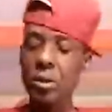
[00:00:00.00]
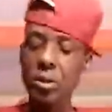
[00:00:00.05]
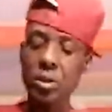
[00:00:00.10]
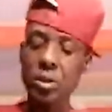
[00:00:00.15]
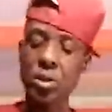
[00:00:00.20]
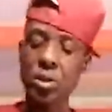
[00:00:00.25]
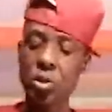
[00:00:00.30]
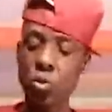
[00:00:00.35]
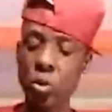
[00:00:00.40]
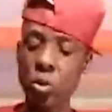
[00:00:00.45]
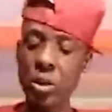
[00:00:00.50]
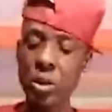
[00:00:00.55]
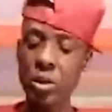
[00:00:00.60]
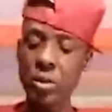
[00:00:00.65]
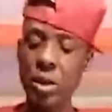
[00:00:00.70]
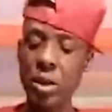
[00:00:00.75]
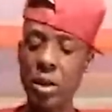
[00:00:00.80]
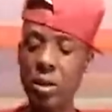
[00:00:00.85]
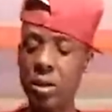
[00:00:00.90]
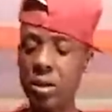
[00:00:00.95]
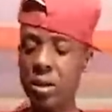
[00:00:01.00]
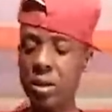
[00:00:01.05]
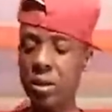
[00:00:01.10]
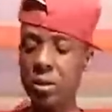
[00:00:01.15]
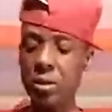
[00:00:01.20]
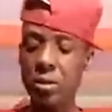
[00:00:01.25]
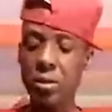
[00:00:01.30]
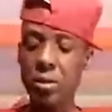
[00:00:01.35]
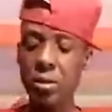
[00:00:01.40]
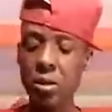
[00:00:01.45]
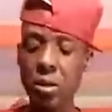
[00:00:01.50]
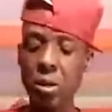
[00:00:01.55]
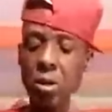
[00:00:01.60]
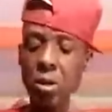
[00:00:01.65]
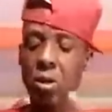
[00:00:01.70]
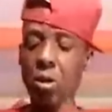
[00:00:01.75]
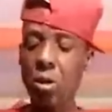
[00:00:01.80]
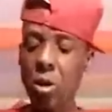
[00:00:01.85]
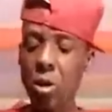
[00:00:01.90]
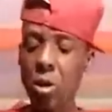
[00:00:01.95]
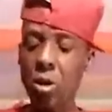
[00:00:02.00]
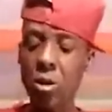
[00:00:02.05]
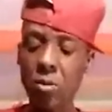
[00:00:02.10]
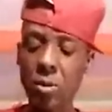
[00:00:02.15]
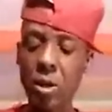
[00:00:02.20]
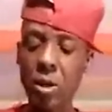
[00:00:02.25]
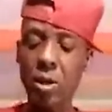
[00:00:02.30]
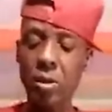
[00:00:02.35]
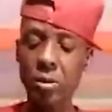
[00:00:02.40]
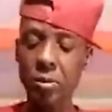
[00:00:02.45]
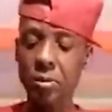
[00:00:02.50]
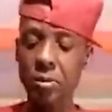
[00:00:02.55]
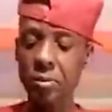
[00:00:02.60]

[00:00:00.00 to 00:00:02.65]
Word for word: Squiddly Ranking, Color Man,